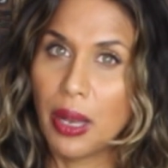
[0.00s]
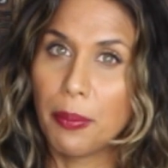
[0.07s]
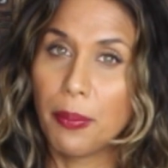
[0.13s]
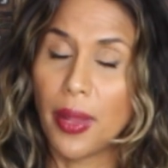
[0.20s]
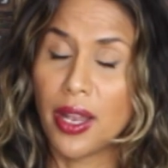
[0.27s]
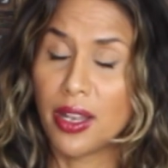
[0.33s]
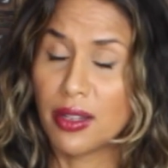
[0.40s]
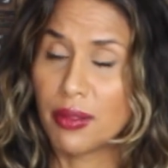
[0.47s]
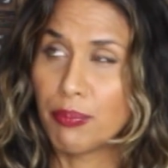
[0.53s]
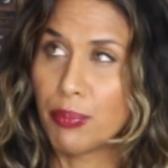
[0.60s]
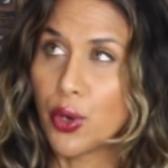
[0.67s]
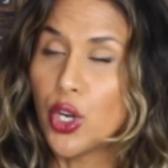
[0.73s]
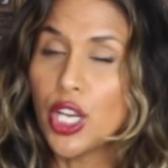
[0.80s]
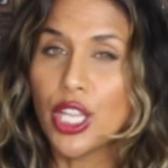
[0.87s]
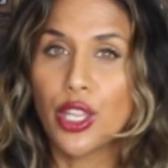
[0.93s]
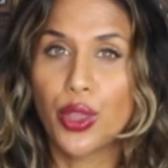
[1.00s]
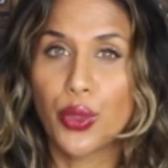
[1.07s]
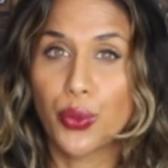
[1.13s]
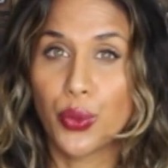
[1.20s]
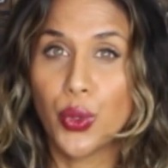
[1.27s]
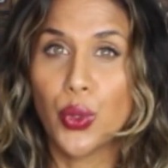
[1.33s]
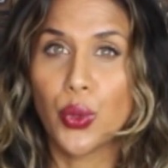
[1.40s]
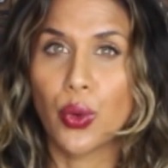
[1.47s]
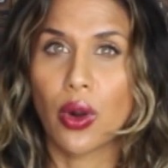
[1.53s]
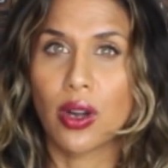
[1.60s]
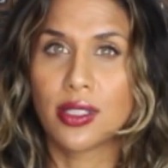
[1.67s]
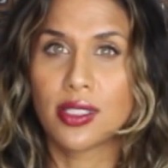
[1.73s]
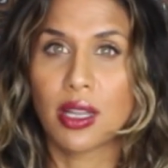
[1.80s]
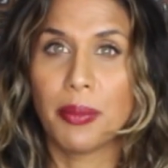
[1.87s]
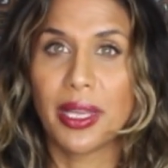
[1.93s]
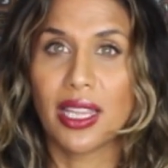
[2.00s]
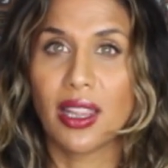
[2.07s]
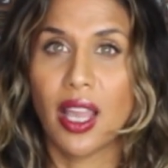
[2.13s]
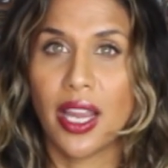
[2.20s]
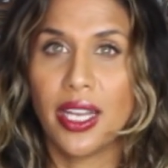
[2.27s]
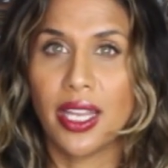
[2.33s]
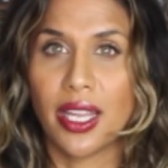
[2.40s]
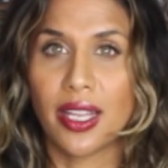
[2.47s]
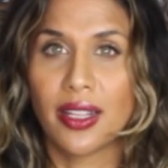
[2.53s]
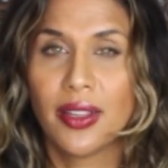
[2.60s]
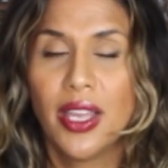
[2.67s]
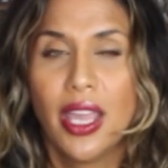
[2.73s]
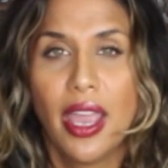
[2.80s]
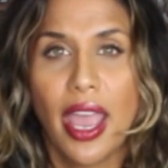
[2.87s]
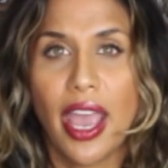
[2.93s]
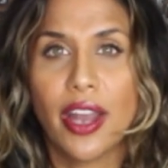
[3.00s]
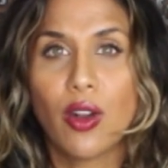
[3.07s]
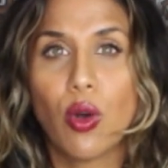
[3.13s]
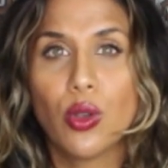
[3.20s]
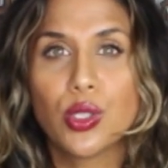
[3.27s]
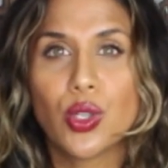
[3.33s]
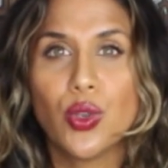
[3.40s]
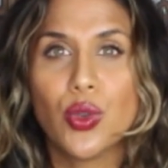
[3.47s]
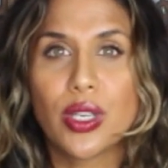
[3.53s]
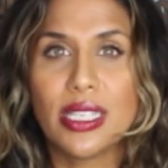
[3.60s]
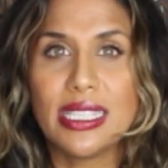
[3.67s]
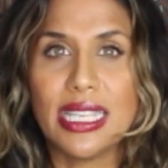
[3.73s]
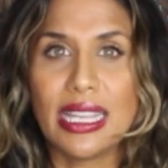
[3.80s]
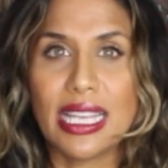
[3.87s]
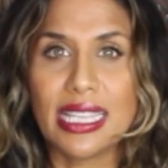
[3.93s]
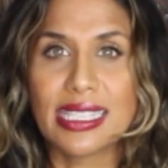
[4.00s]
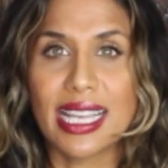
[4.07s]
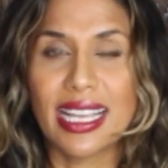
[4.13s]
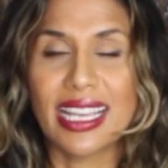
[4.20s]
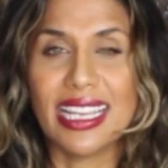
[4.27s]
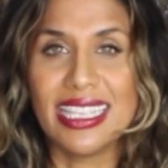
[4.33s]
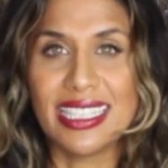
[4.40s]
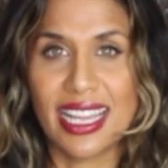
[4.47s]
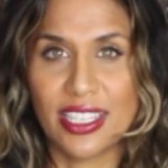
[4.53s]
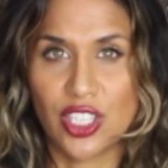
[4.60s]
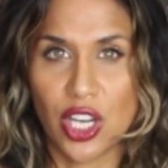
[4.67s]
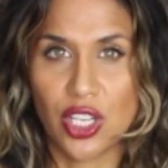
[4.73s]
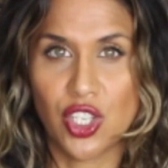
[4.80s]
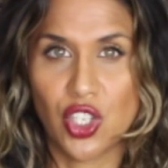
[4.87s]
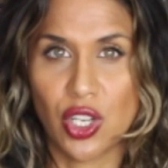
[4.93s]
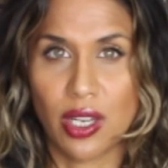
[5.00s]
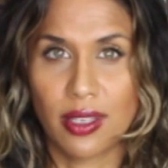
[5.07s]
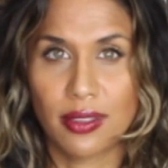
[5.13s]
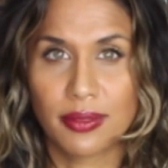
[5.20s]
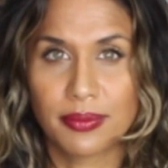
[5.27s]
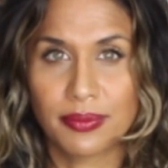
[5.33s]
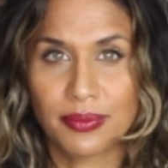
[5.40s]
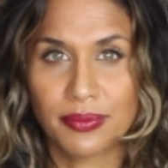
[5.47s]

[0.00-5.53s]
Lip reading: and burning through our stomach lining. And also you can see things like indigestion.